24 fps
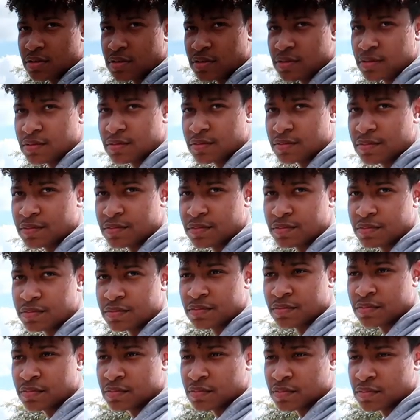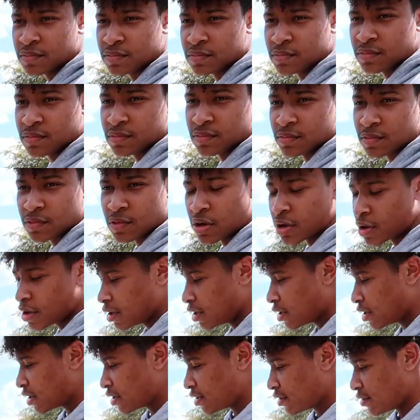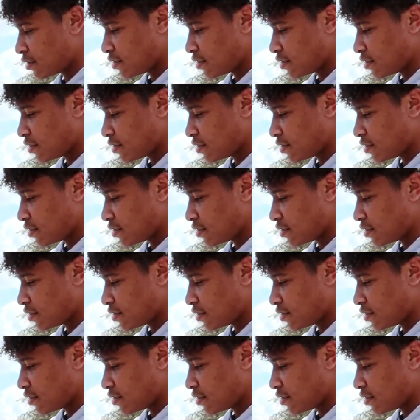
just because it's from Nissan, you know what I'm